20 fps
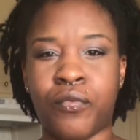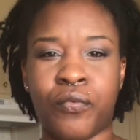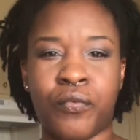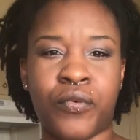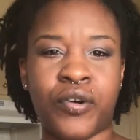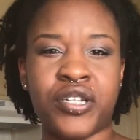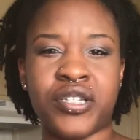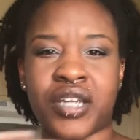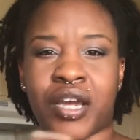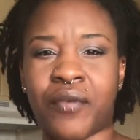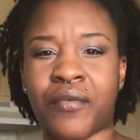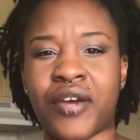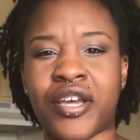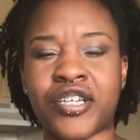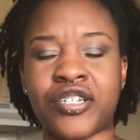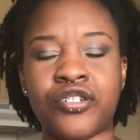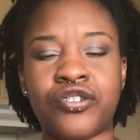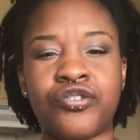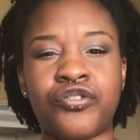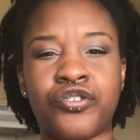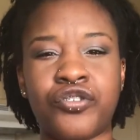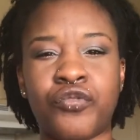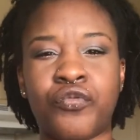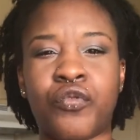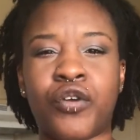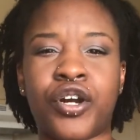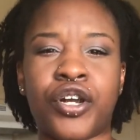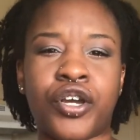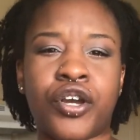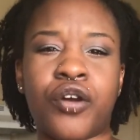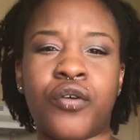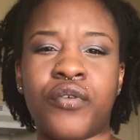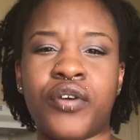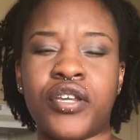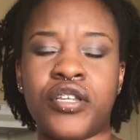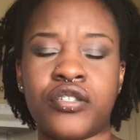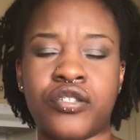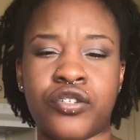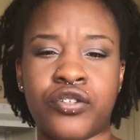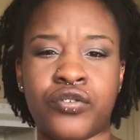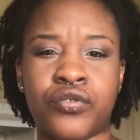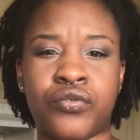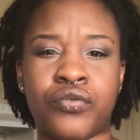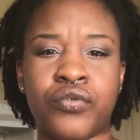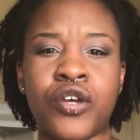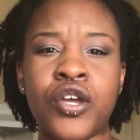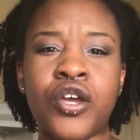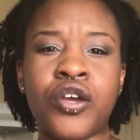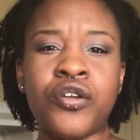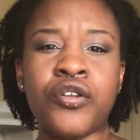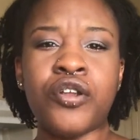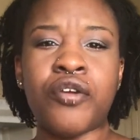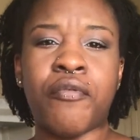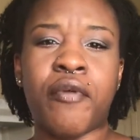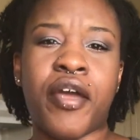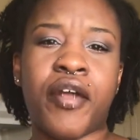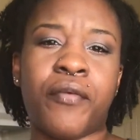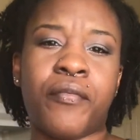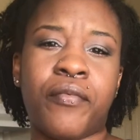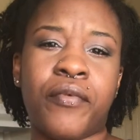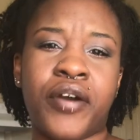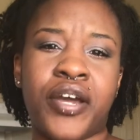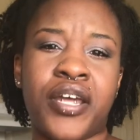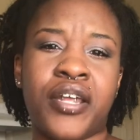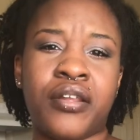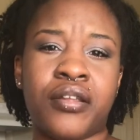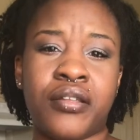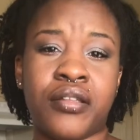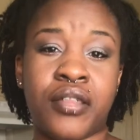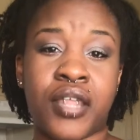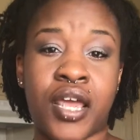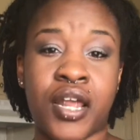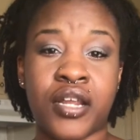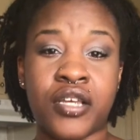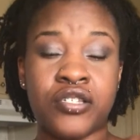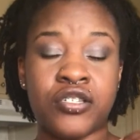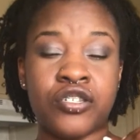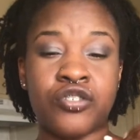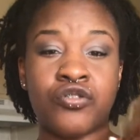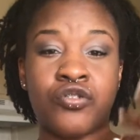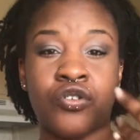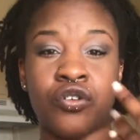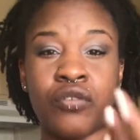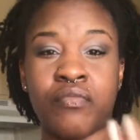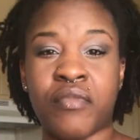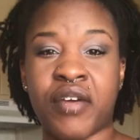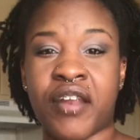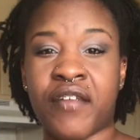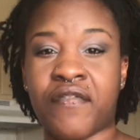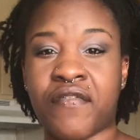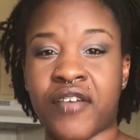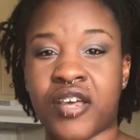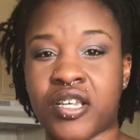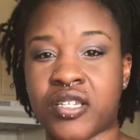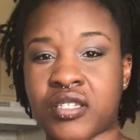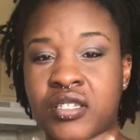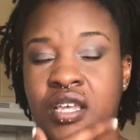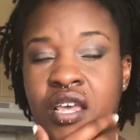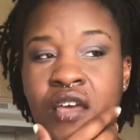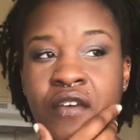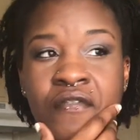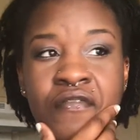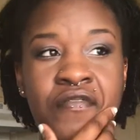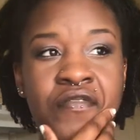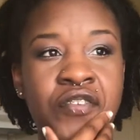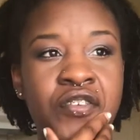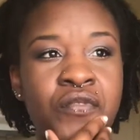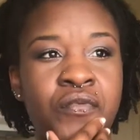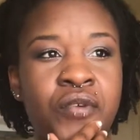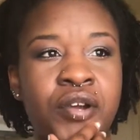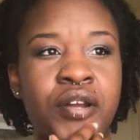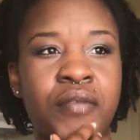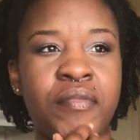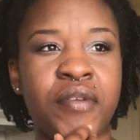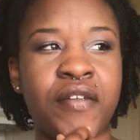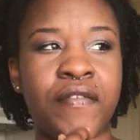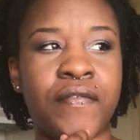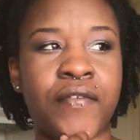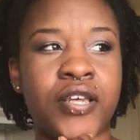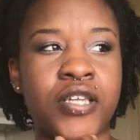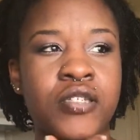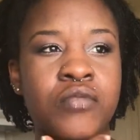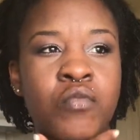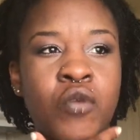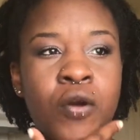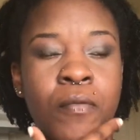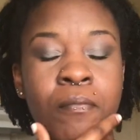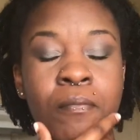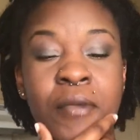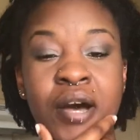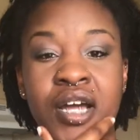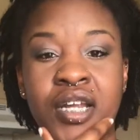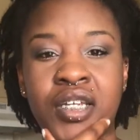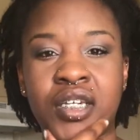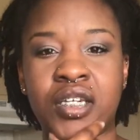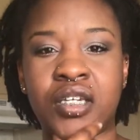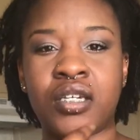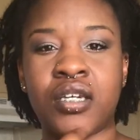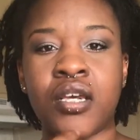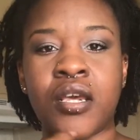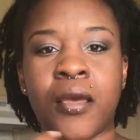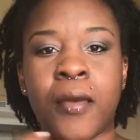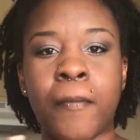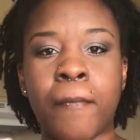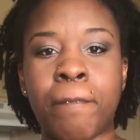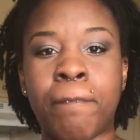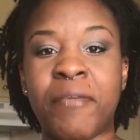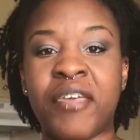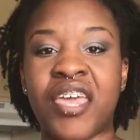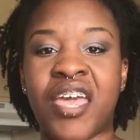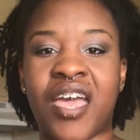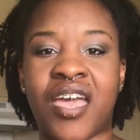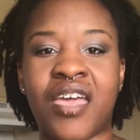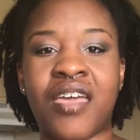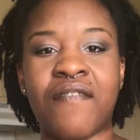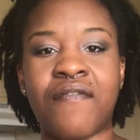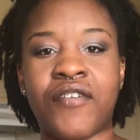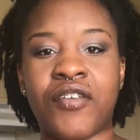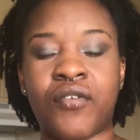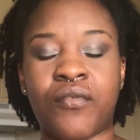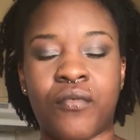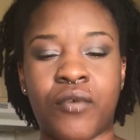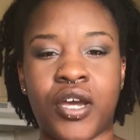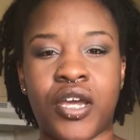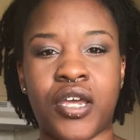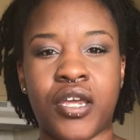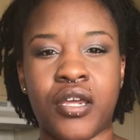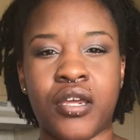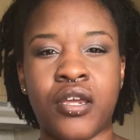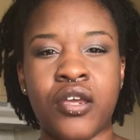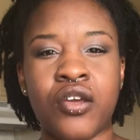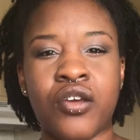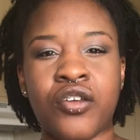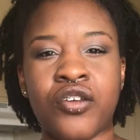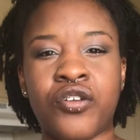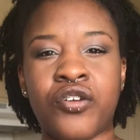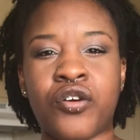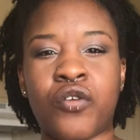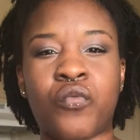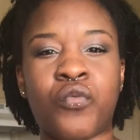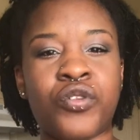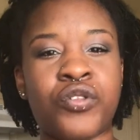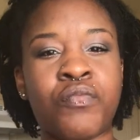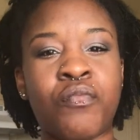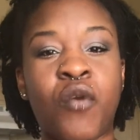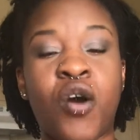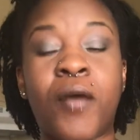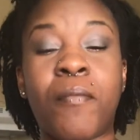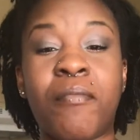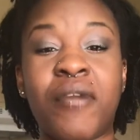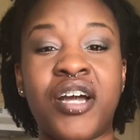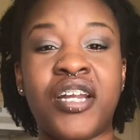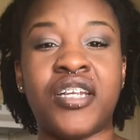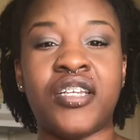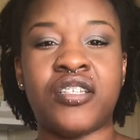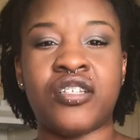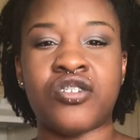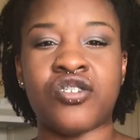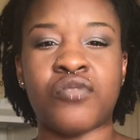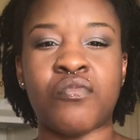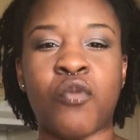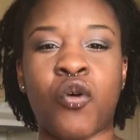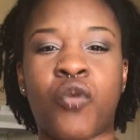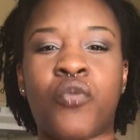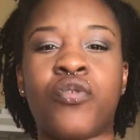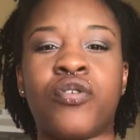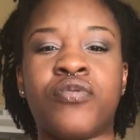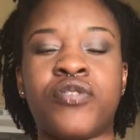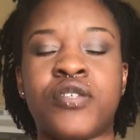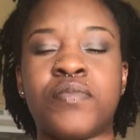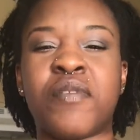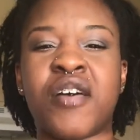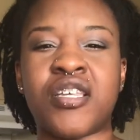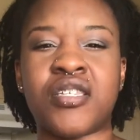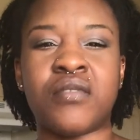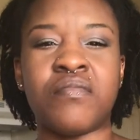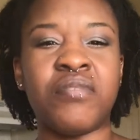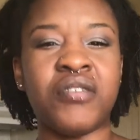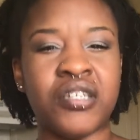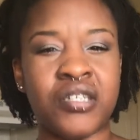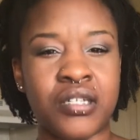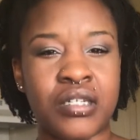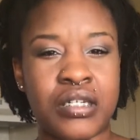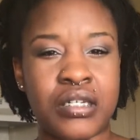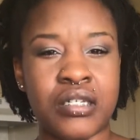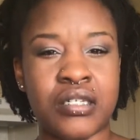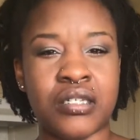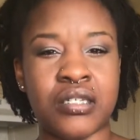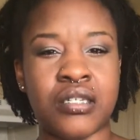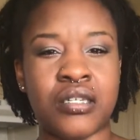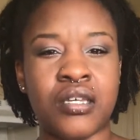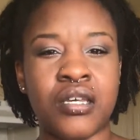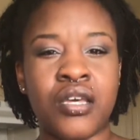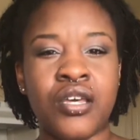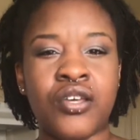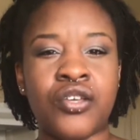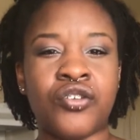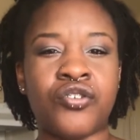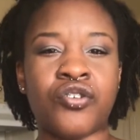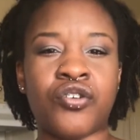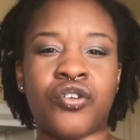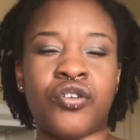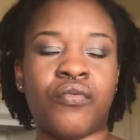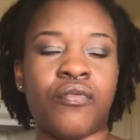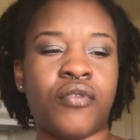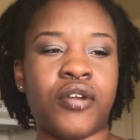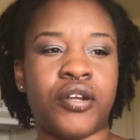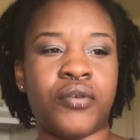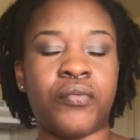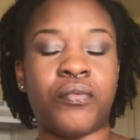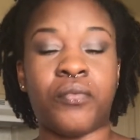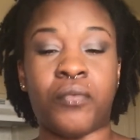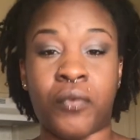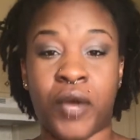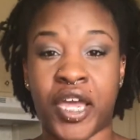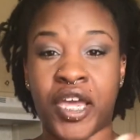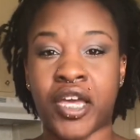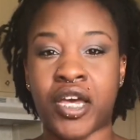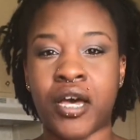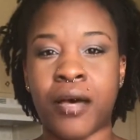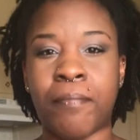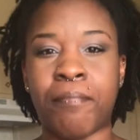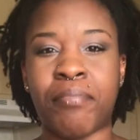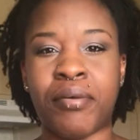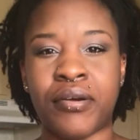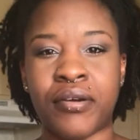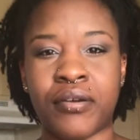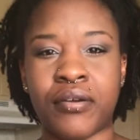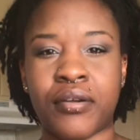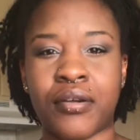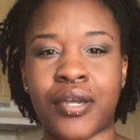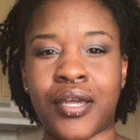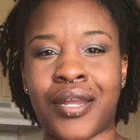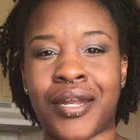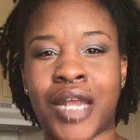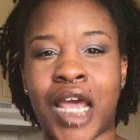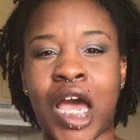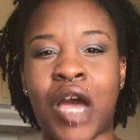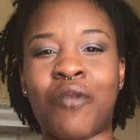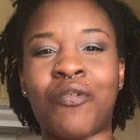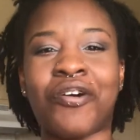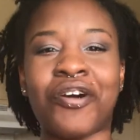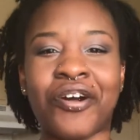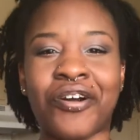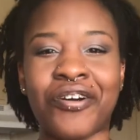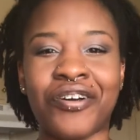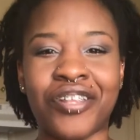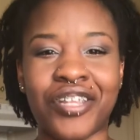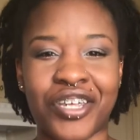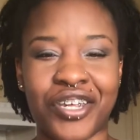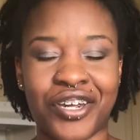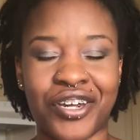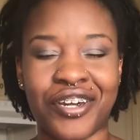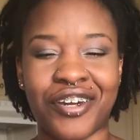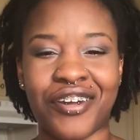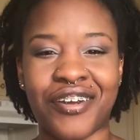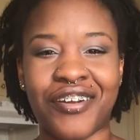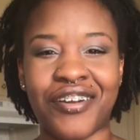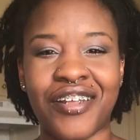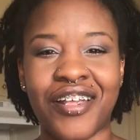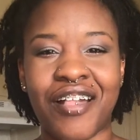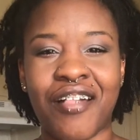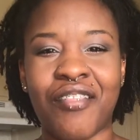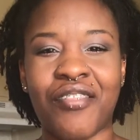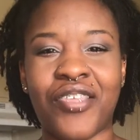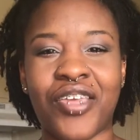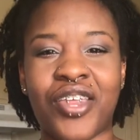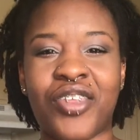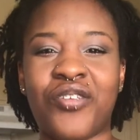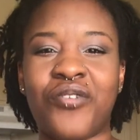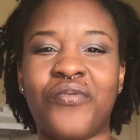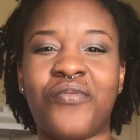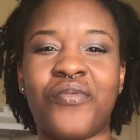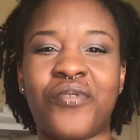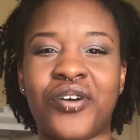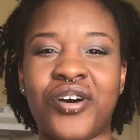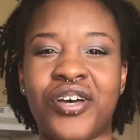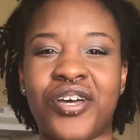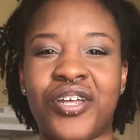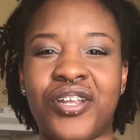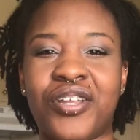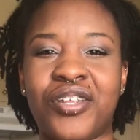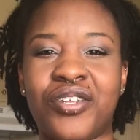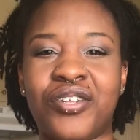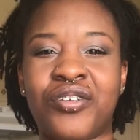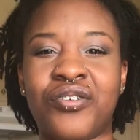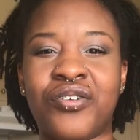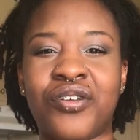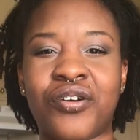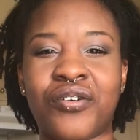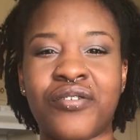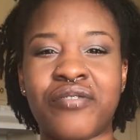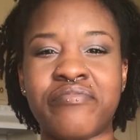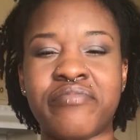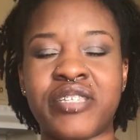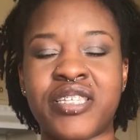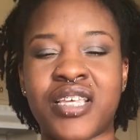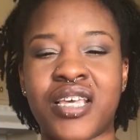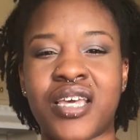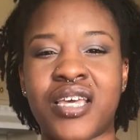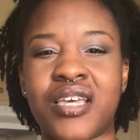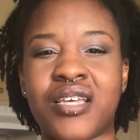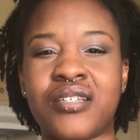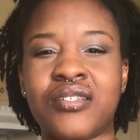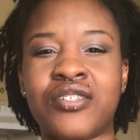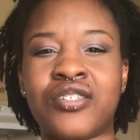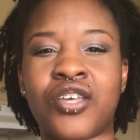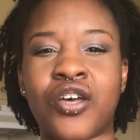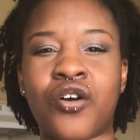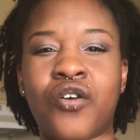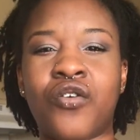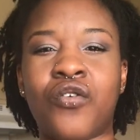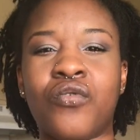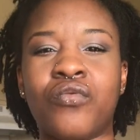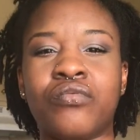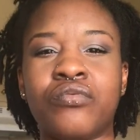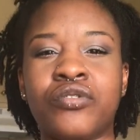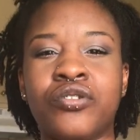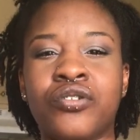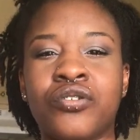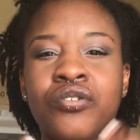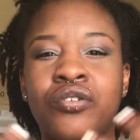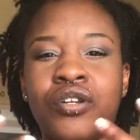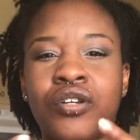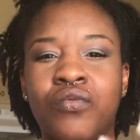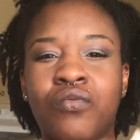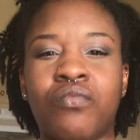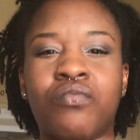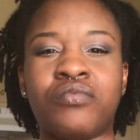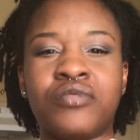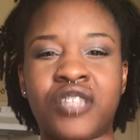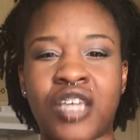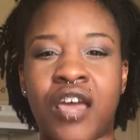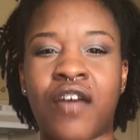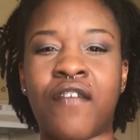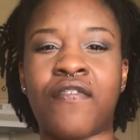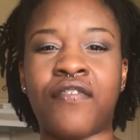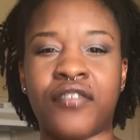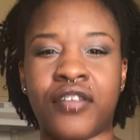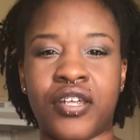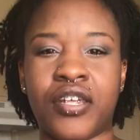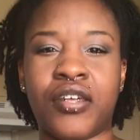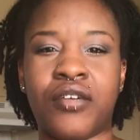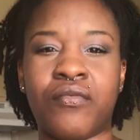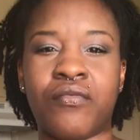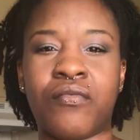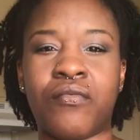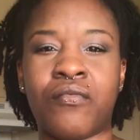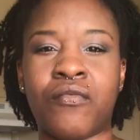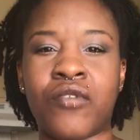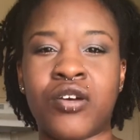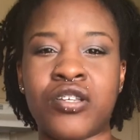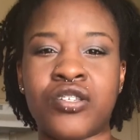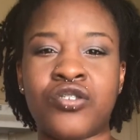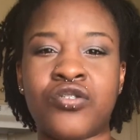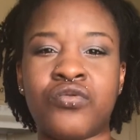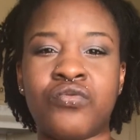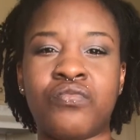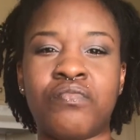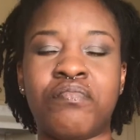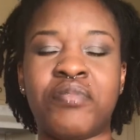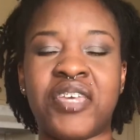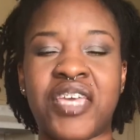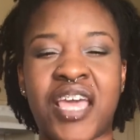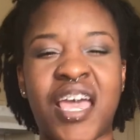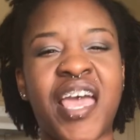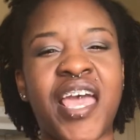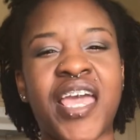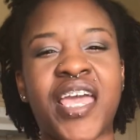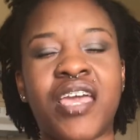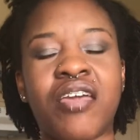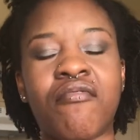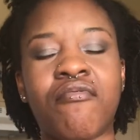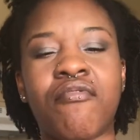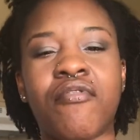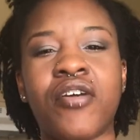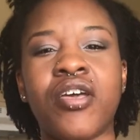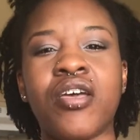What direction do you want to go into? No matter what that is that you're going to manifest. If you want to manifest more money, behave in a way. With more money, there's more responsibilities. You're going to want to wake up an hour earlier than you would. You know what I'm saying? So you're going to definitely want to behave